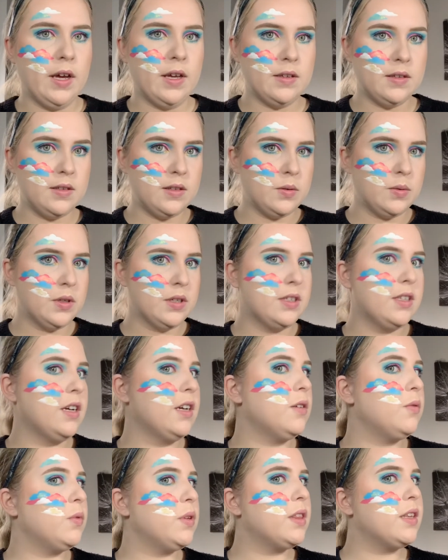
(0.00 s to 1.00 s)
Okay, so we're
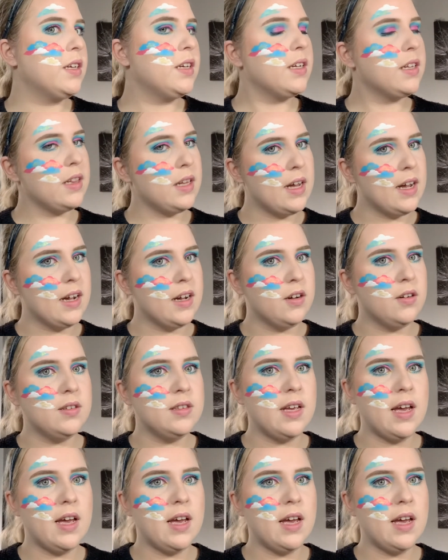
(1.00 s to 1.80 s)
done with the clouds.